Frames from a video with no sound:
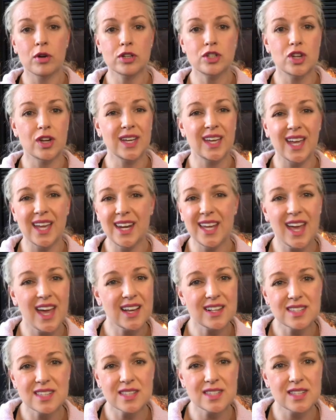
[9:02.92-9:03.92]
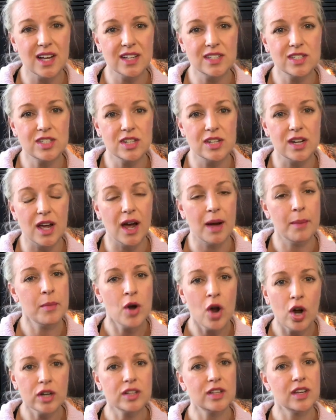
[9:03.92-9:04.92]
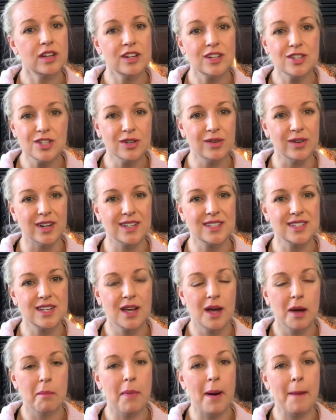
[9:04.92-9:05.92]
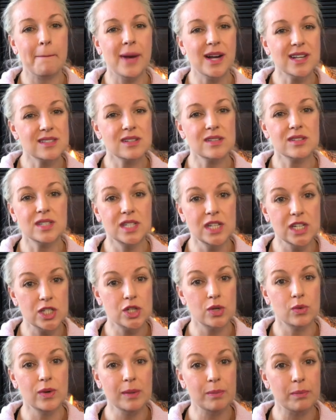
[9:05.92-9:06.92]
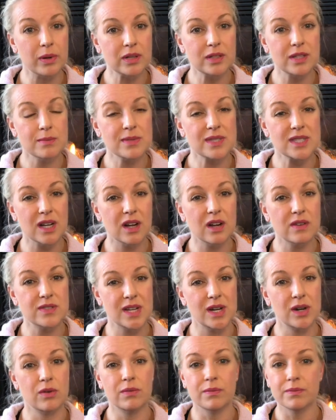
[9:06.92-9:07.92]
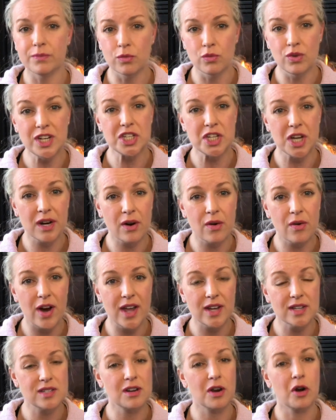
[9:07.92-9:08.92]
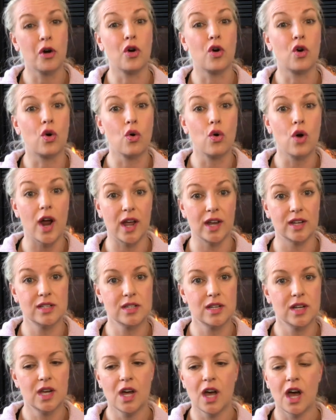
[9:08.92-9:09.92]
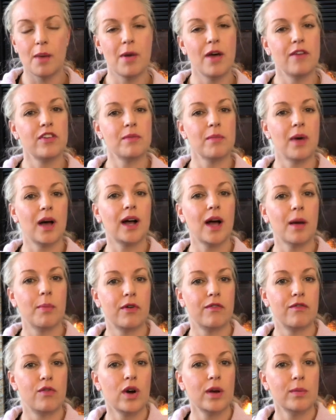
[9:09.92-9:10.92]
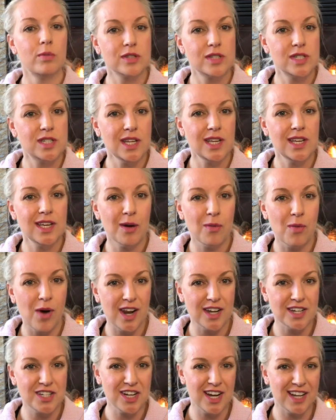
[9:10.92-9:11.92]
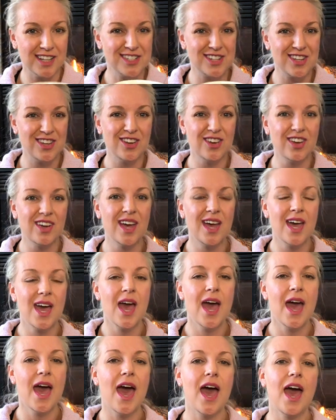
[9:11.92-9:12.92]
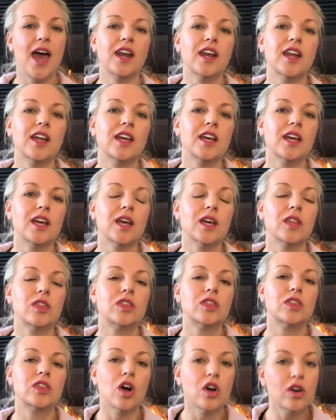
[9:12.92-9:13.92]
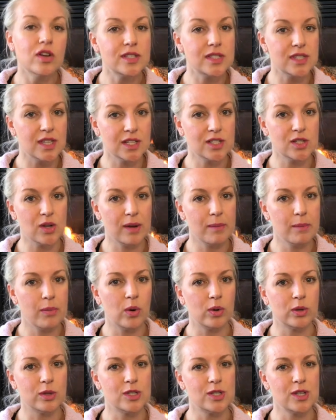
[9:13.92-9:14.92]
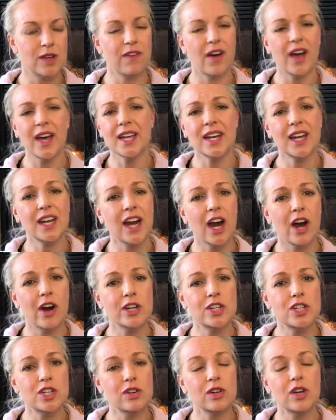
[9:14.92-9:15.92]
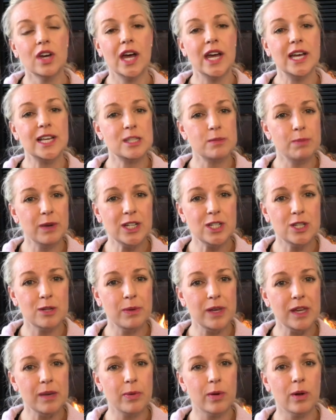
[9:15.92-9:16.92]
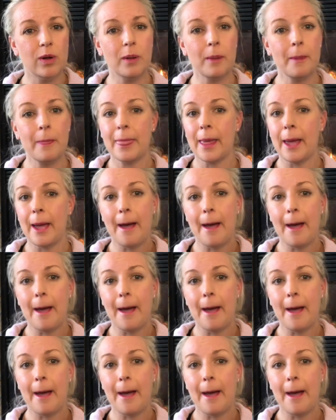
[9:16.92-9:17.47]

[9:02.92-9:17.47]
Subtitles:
not doing any exercise today. I'm not gonna do it. My muscles need to rebuild themselves and regenerate. Great. I'm having my cup of rooibos tea here while I chat to you, and those things are important. So if I can encourage you, speak to people,